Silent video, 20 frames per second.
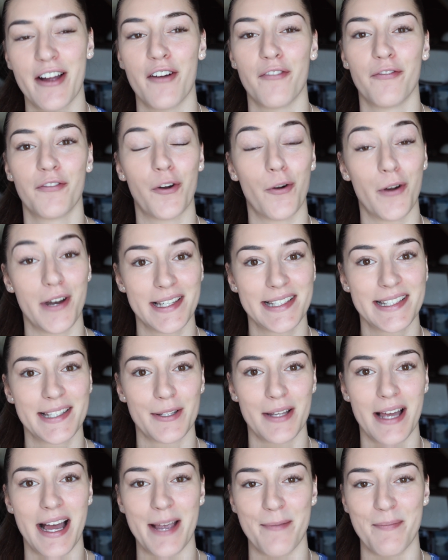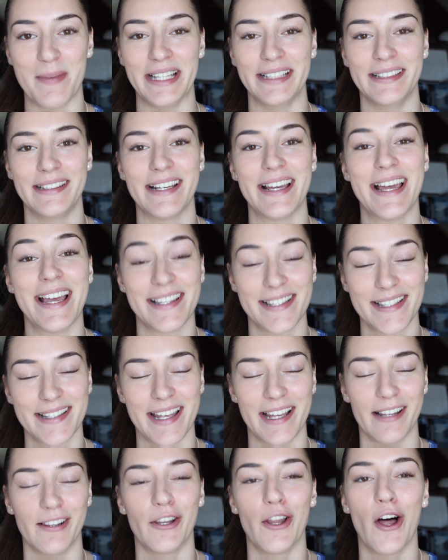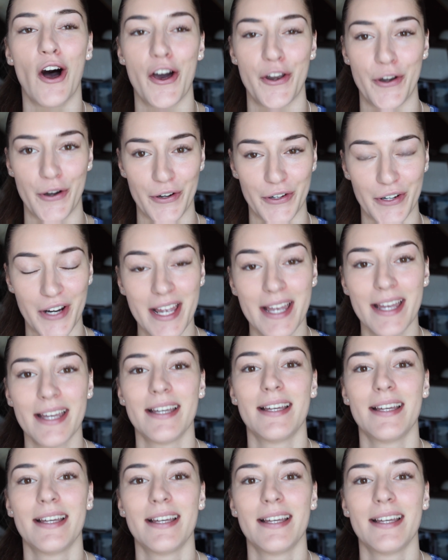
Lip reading: Of course, I mean the Estée Lauder